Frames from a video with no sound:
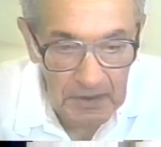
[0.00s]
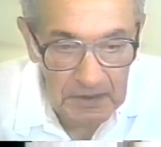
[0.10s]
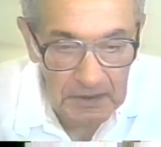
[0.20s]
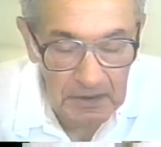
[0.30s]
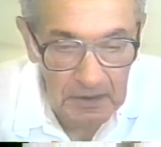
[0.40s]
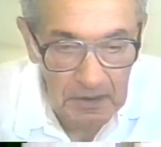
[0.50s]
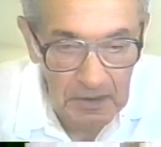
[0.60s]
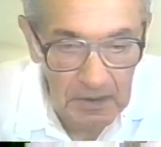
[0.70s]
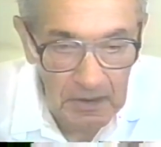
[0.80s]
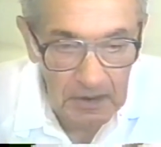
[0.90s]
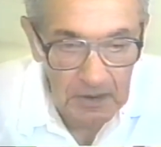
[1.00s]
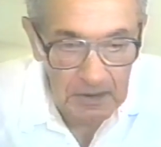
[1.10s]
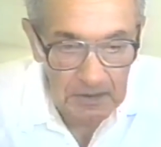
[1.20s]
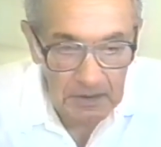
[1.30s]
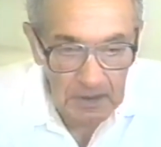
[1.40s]
the
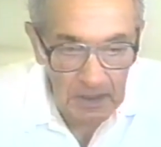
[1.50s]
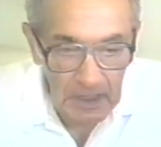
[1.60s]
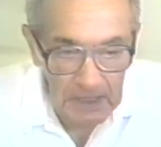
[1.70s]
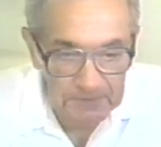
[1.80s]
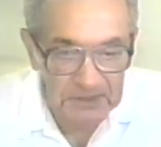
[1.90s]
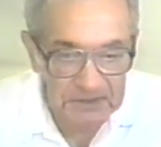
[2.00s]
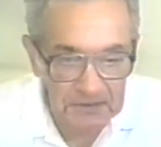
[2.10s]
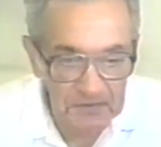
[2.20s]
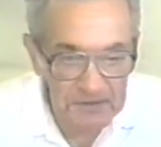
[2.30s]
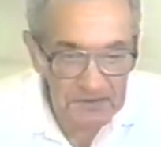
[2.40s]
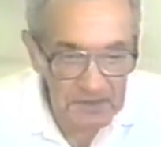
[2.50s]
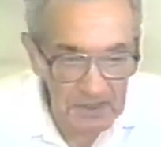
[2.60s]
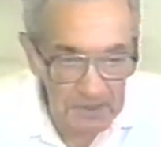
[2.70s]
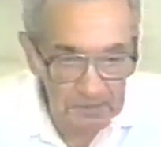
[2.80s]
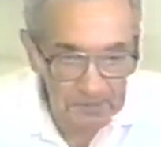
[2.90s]
object at this
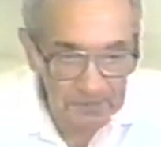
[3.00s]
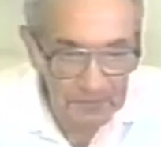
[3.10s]
time